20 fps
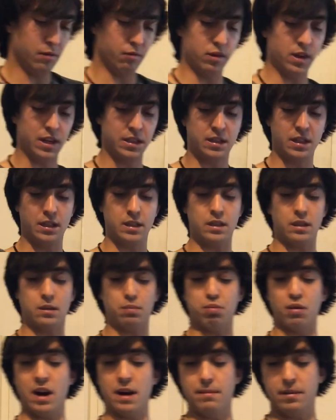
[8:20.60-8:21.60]
I'm not saying this is
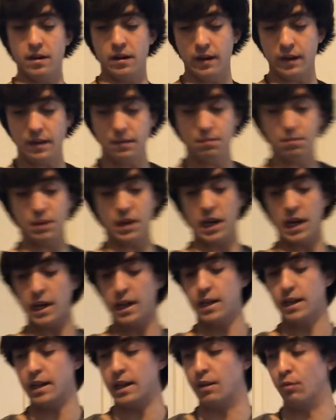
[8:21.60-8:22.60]
primary,
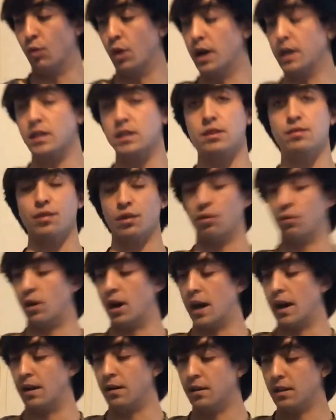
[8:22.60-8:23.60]
but it was for a
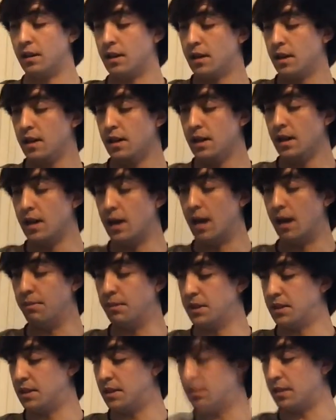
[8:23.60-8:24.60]
while.
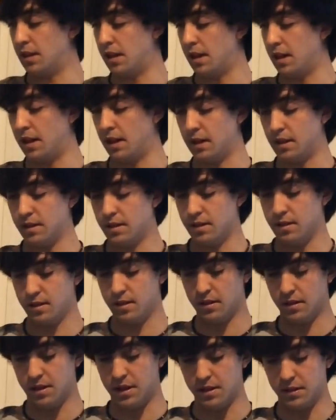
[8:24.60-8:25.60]
This is a
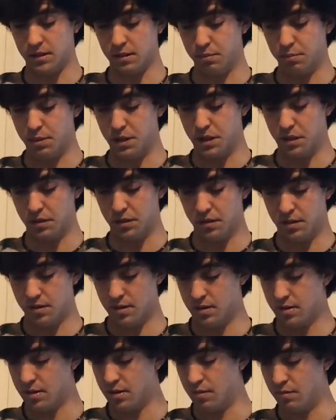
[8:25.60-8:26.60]
custom built
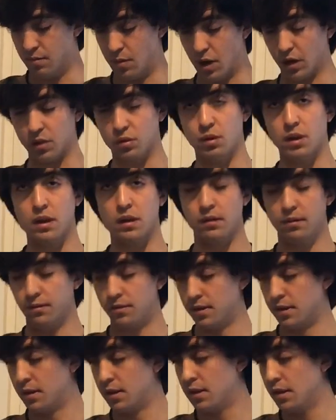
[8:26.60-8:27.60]
Mark 12
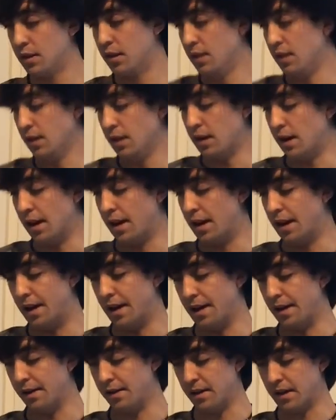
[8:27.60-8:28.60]

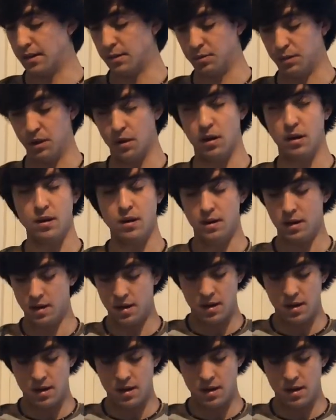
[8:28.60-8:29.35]
SPR.